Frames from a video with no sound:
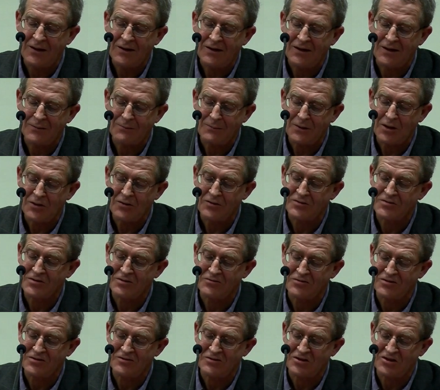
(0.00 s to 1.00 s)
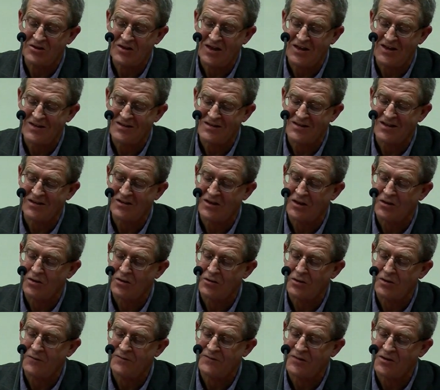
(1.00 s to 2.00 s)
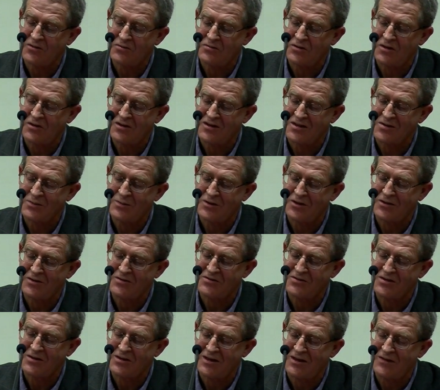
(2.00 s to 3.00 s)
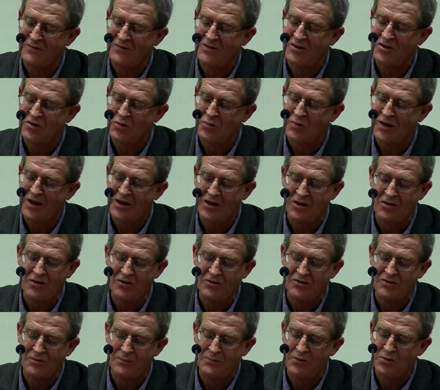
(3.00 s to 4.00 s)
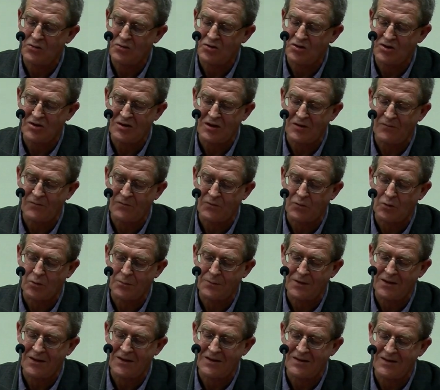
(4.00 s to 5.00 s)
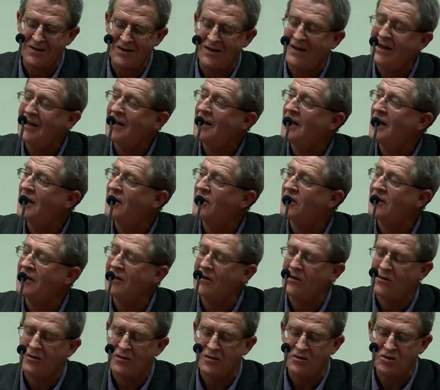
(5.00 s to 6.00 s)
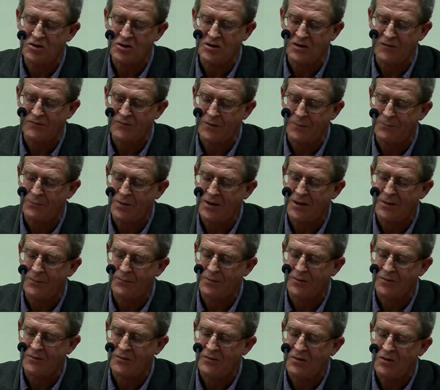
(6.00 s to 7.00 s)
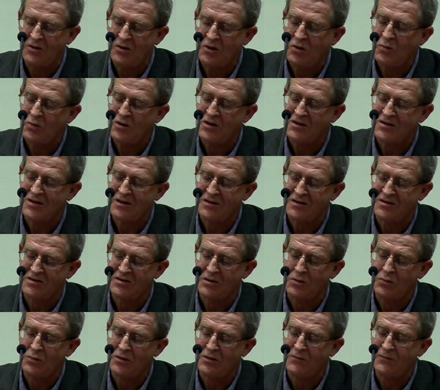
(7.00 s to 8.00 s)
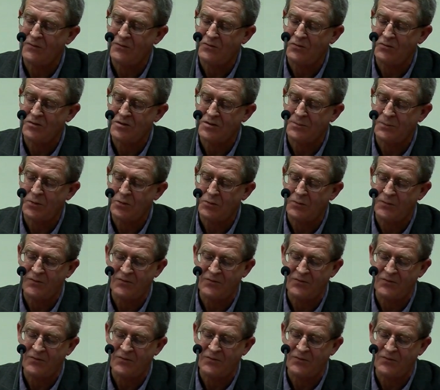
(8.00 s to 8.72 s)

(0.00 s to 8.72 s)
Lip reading: Let me also suggest that the law of the cross will also give a direct contribution in formulating a theology of the people, which has so influenced Pope